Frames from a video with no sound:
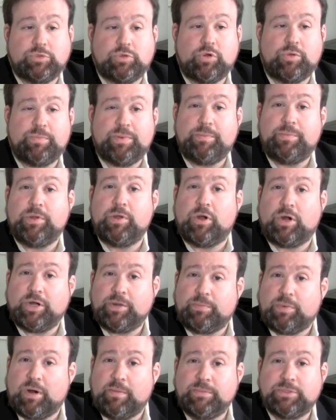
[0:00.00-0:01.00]
PR
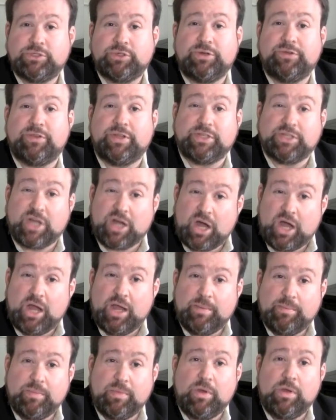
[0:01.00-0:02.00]
departments don't have the
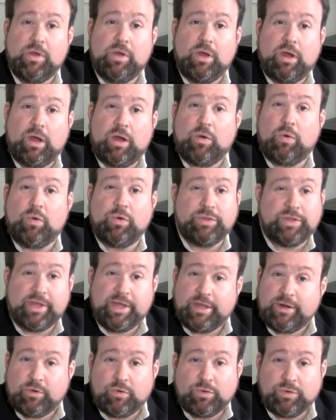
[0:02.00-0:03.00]
time or
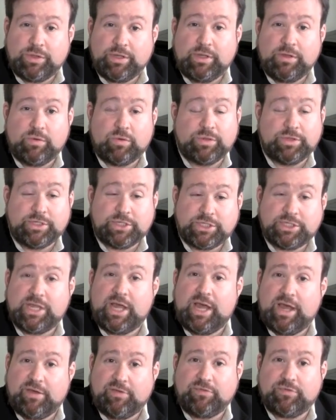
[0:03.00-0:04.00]
the
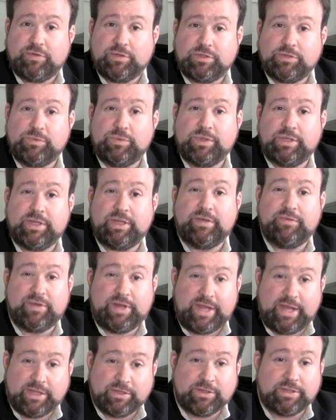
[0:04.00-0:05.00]
staff to really even
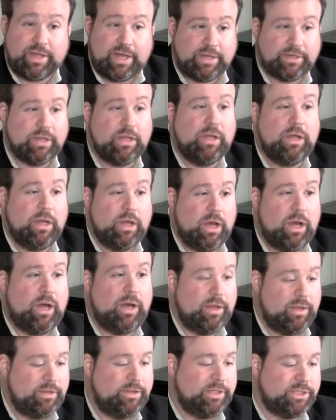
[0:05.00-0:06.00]
handle that
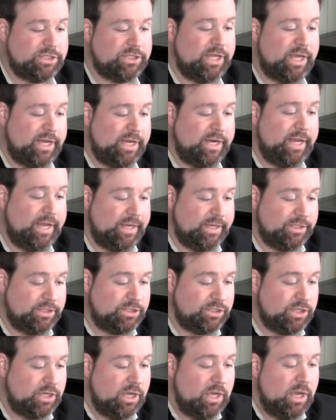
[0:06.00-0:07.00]
in this day and
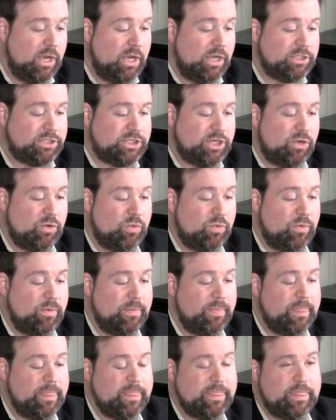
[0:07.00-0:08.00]
age. So
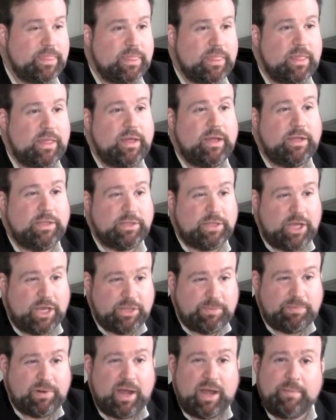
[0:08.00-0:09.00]
the other
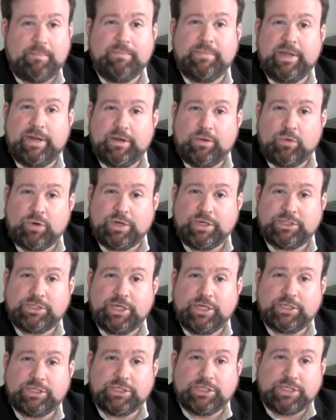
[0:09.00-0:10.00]
problem that
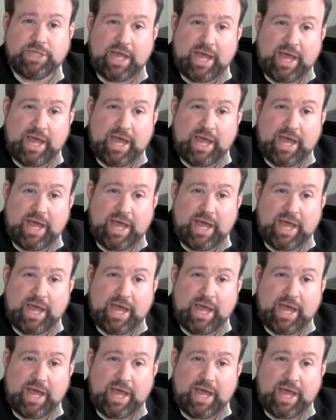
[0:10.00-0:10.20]
organizations